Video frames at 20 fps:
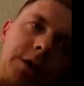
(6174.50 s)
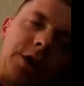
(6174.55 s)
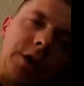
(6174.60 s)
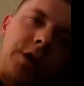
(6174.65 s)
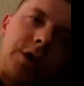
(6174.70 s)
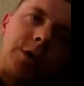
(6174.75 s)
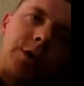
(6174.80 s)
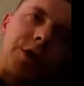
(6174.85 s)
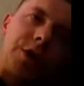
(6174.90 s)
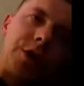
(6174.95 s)

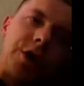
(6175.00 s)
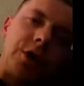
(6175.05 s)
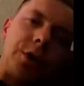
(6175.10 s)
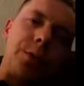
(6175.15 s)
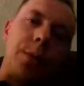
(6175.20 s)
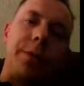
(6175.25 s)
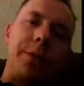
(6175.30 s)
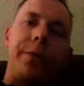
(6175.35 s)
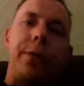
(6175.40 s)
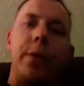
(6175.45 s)
just
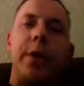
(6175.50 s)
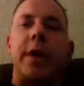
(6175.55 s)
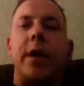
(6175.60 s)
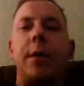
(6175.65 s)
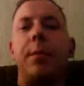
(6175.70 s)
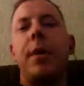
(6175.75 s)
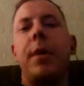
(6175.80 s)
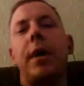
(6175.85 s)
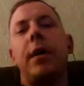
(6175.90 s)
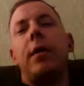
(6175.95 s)
won't fully
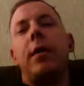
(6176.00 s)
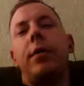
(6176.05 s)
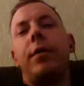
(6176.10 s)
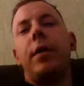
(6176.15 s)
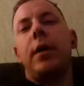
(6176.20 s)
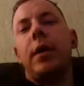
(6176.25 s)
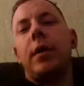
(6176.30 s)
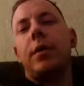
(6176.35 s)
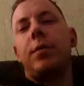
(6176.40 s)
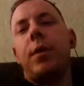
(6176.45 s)
commit. I think
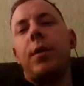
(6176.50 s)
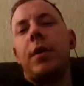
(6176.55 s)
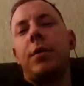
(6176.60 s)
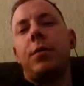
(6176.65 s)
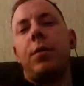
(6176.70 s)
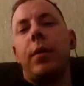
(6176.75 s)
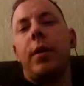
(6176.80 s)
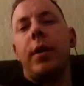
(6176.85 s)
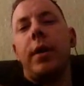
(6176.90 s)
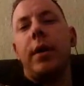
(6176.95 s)
that's
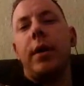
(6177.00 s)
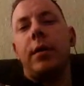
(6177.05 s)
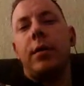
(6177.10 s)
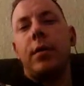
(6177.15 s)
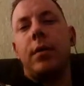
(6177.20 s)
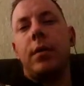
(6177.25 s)
what it is.